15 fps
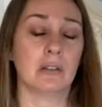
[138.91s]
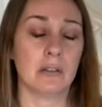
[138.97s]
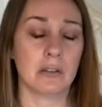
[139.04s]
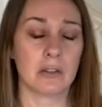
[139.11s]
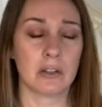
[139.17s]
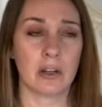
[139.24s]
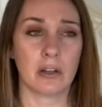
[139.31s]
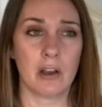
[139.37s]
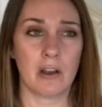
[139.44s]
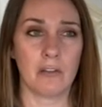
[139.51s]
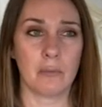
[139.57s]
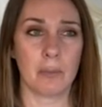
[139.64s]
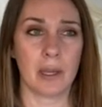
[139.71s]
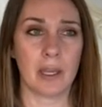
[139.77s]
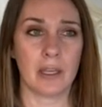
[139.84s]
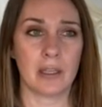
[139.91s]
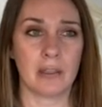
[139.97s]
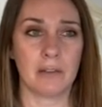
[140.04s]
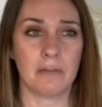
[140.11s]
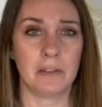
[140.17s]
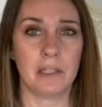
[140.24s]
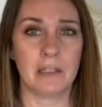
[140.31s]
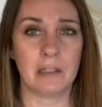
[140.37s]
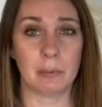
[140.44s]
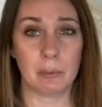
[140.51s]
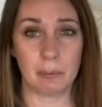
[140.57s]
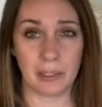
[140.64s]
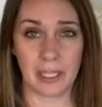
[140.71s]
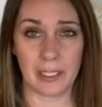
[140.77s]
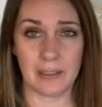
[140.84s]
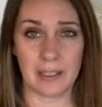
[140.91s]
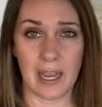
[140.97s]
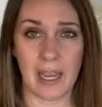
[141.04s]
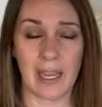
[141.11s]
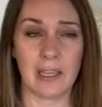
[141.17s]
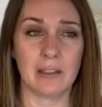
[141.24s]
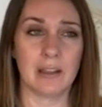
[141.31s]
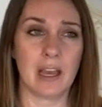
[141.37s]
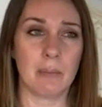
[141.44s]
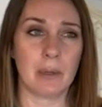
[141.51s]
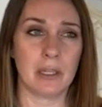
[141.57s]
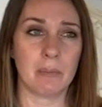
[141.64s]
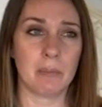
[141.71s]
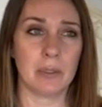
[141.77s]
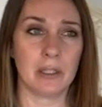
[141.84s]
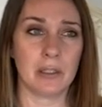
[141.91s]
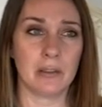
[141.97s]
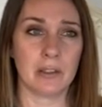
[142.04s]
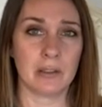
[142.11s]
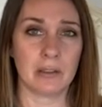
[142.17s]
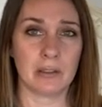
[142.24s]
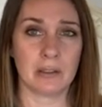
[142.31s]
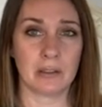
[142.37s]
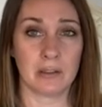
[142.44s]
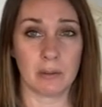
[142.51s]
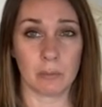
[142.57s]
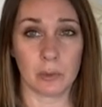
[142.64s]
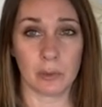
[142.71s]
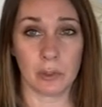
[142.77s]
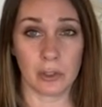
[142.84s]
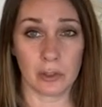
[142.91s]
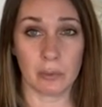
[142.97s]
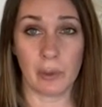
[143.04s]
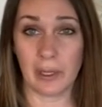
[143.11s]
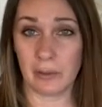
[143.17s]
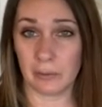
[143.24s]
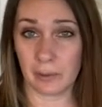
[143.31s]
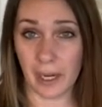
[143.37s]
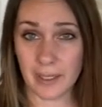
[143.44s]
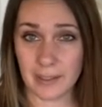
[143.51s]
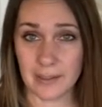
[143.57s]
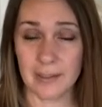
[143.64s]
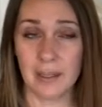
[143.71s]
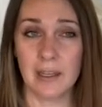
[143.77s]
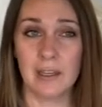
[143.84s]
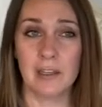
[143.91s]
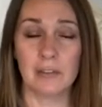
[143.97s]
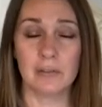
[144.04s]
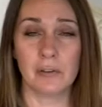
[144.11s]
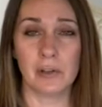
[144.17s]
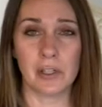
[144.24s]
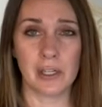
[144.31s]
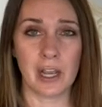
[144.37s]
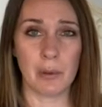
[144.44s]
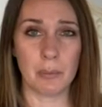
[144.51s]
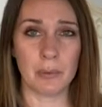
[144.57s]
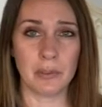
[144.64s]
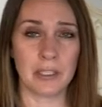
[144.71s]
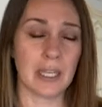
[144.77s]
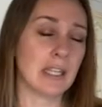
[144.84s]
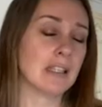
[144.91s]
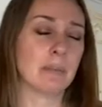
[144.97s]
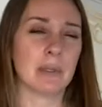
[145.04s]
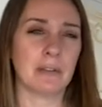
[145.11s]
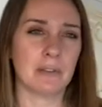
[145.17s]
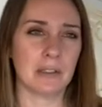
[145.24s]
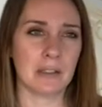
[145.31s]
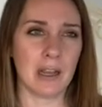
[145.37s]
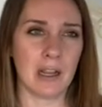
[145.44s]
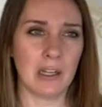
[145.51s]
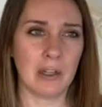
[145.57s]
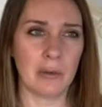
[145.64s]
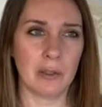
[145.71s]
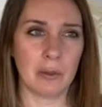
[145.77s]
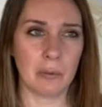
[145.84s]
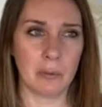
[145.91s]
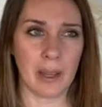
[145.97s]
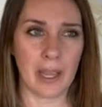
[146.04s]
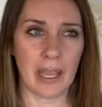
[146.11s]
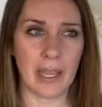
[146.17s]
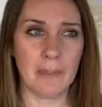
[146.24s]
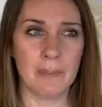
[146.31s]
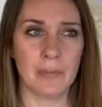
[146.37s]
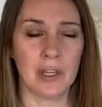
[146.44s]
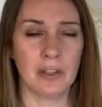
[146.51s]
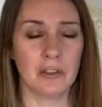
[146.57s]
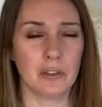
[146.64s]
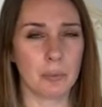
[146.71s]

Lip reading: to start off by feeding them a bland diet. That might be just some cooked white rice for a couple of days, but if it's not going away, there's